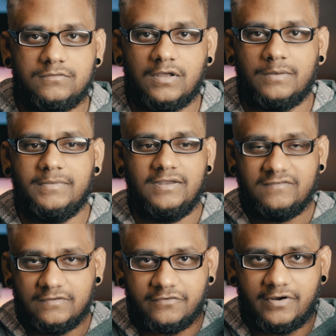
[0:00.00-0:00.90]
Look at me,
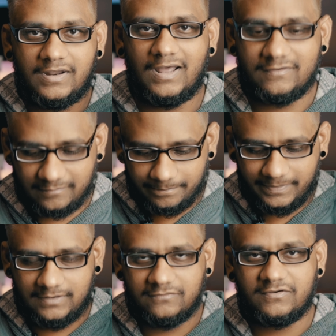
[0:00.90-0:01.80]
turn grey and had some
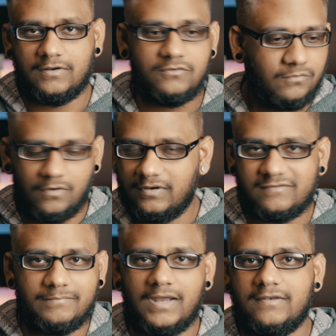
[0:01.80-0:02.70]
pain trying to do all
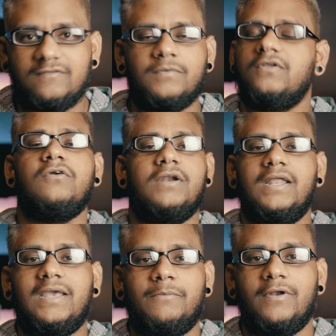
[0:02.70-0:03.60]
this madness, but you don't
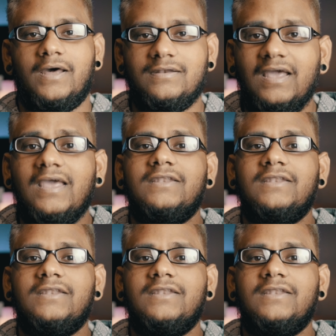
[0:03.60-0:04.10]
really care about that.